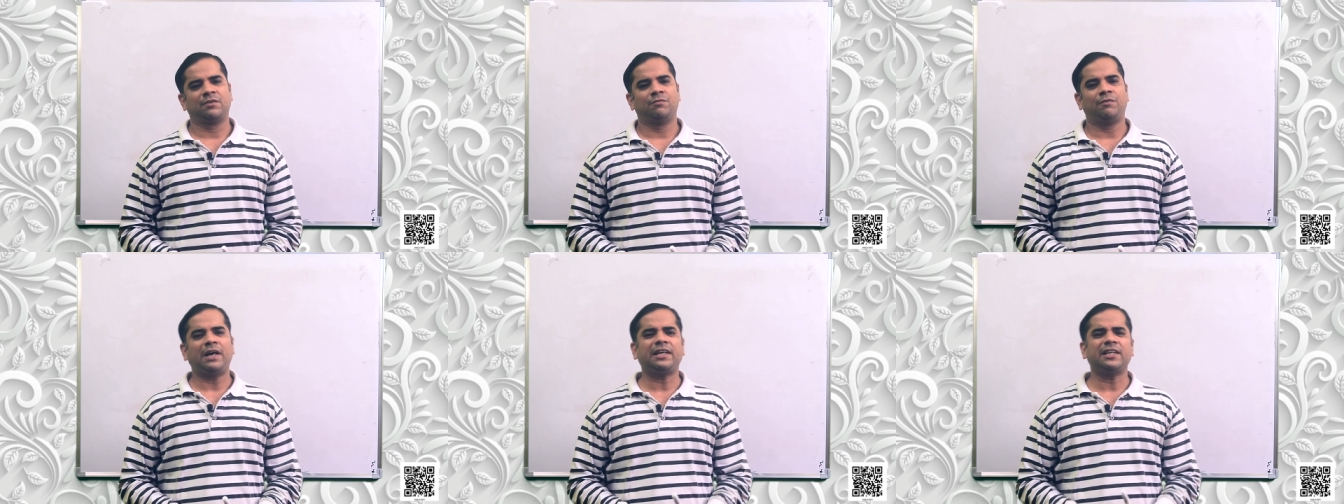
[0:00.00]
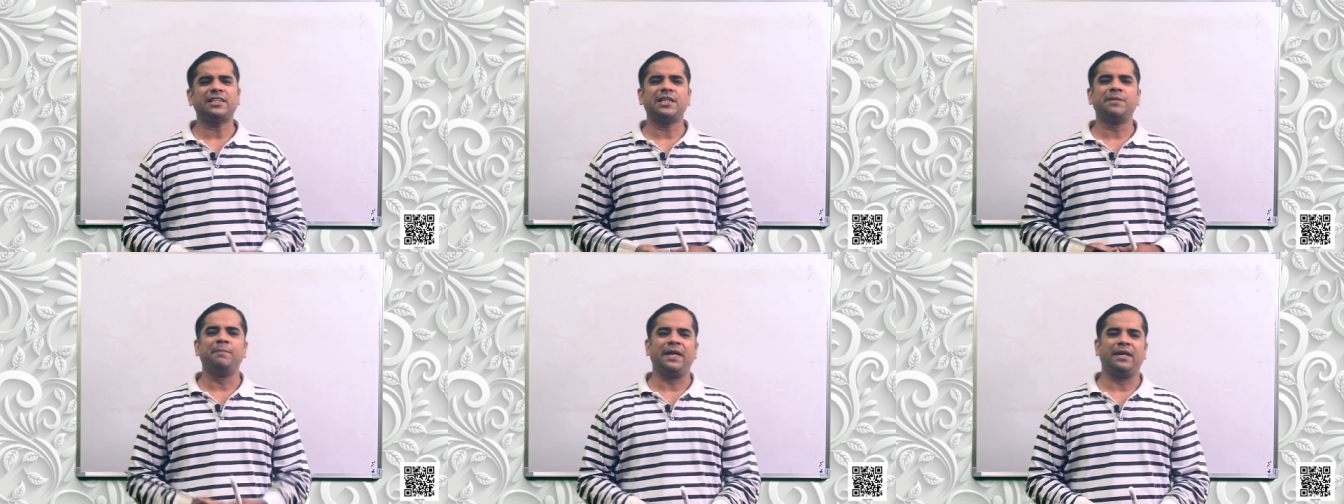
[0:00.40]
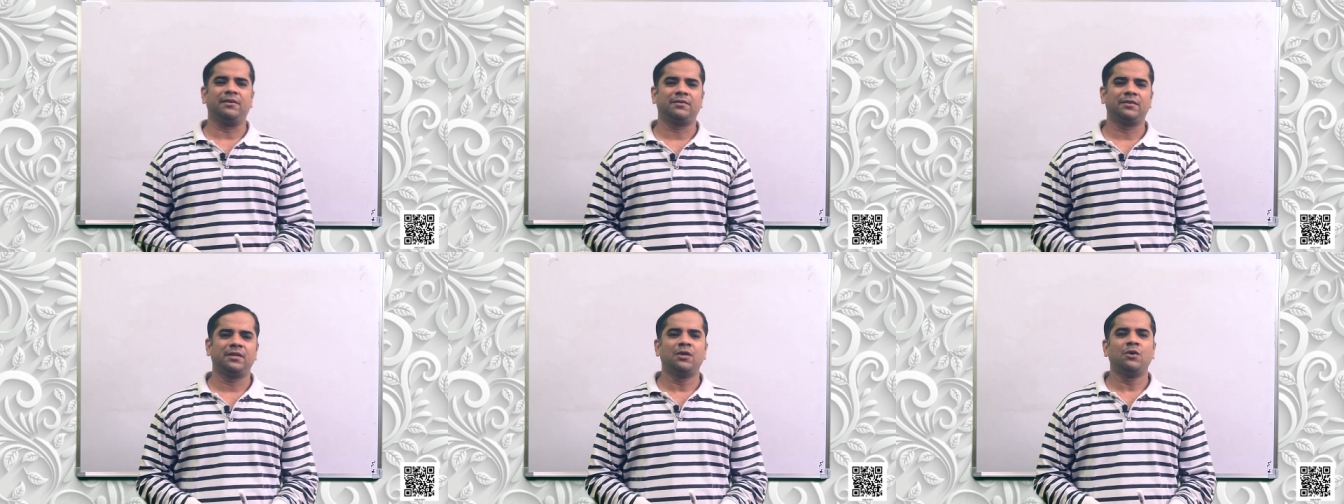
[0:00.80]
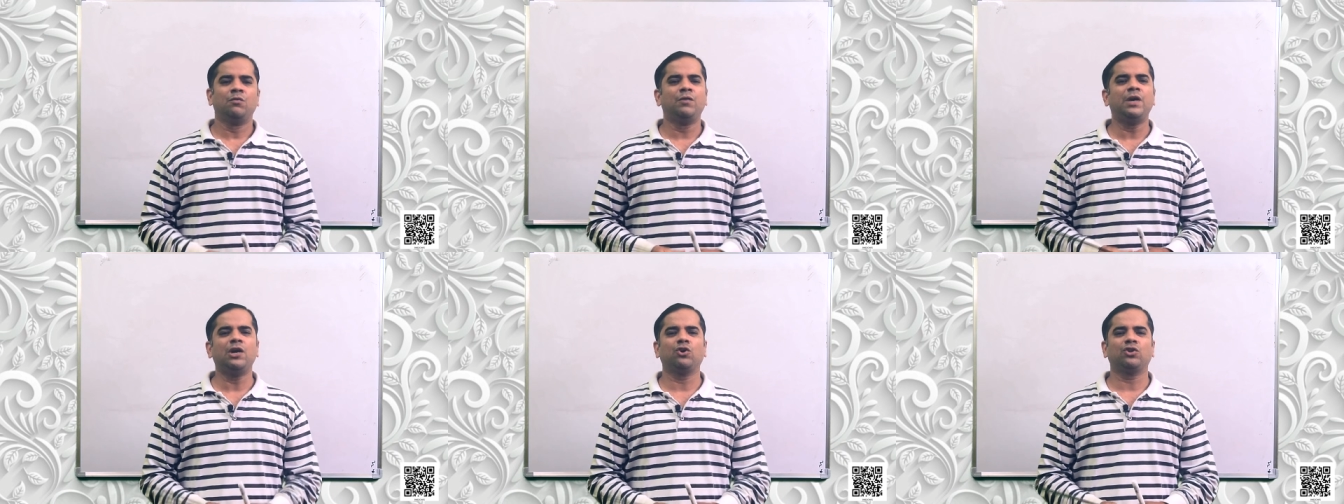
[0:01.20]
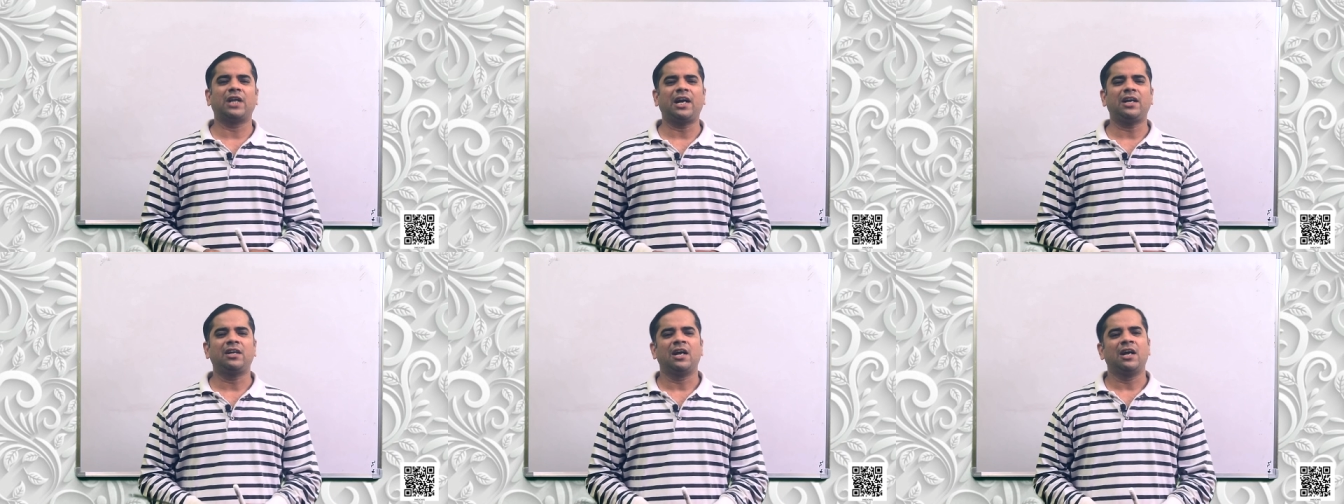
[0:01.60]
What does it mean? We know
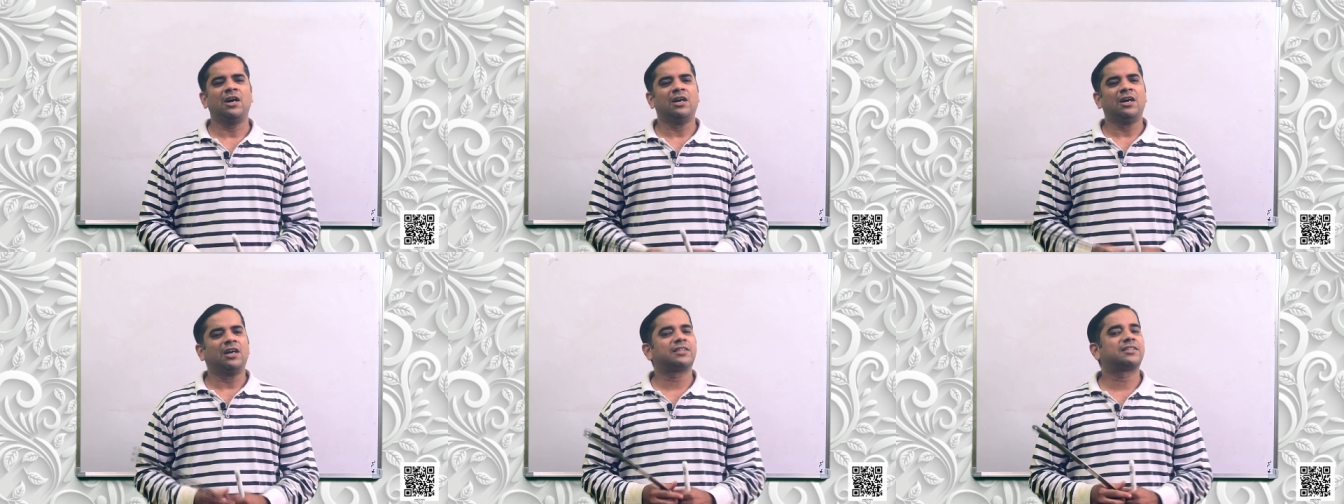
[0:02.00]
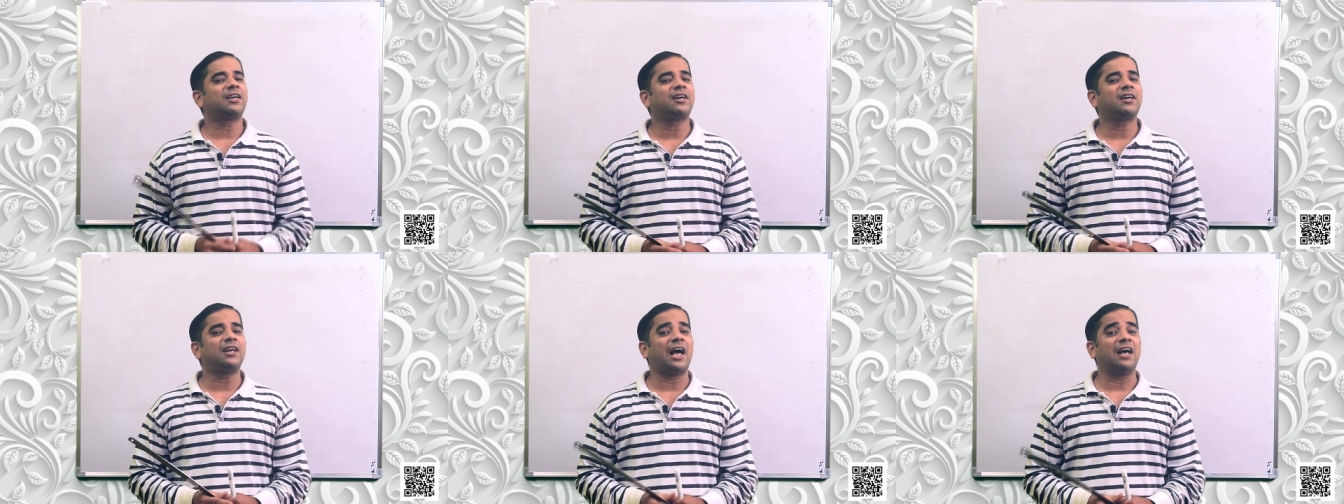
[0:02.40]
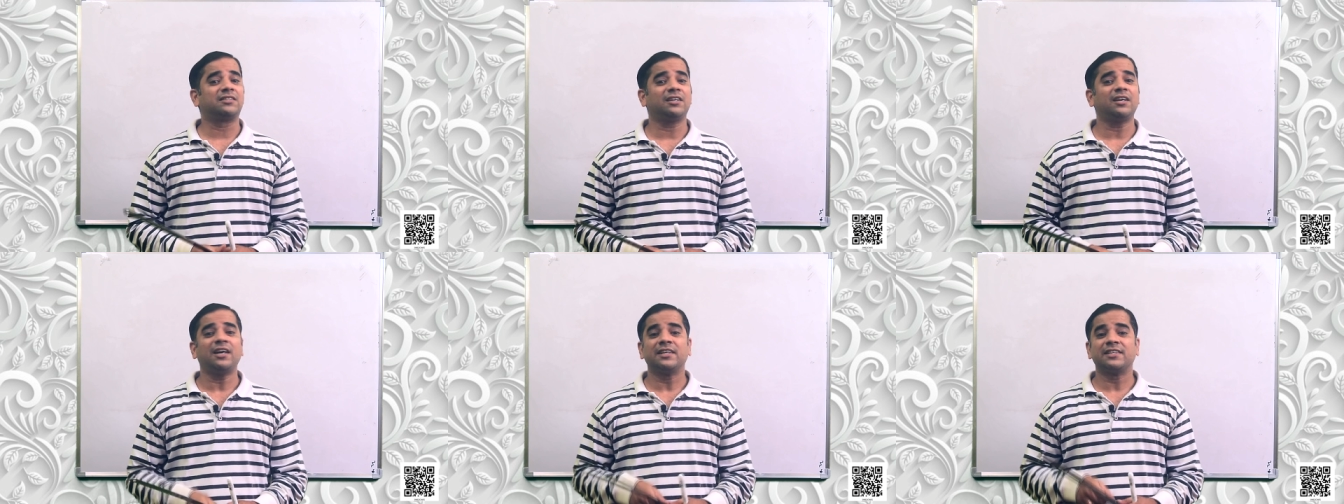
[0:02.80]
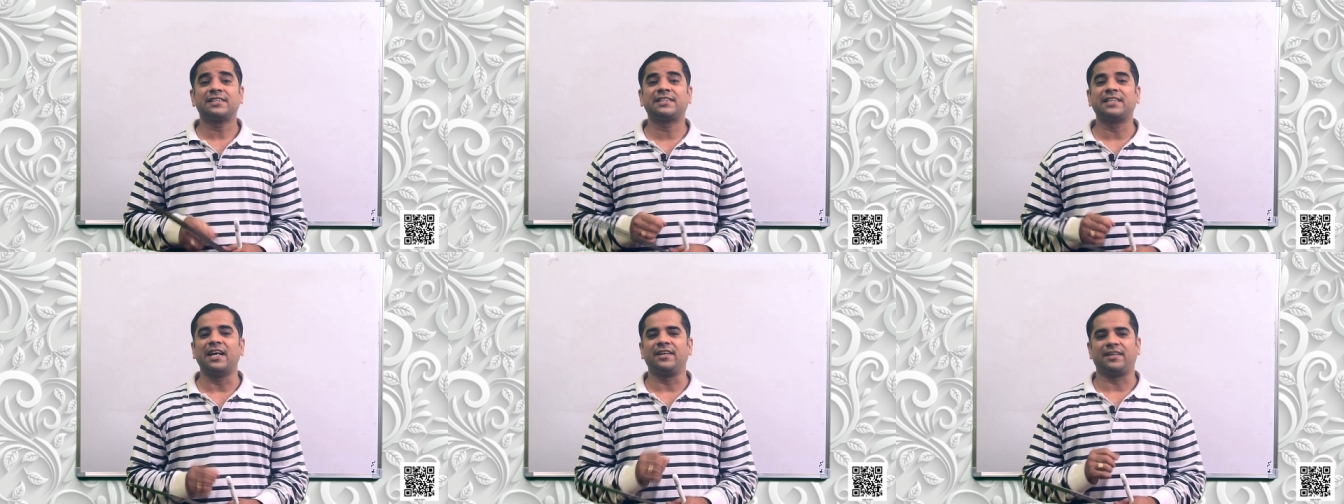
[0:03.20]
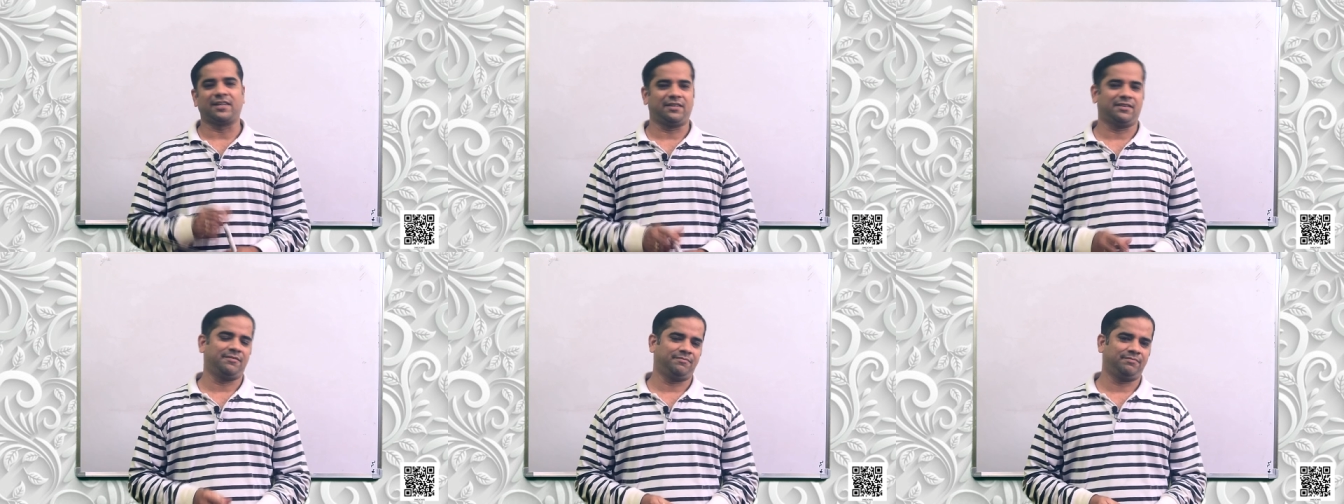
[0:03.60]
that a circle has a
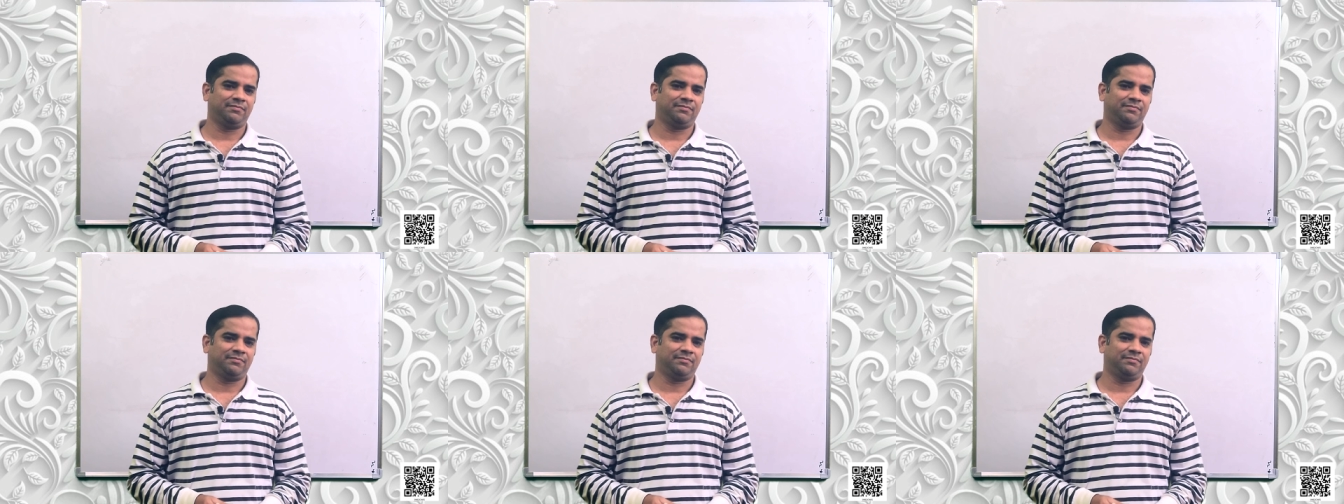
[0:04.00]
center.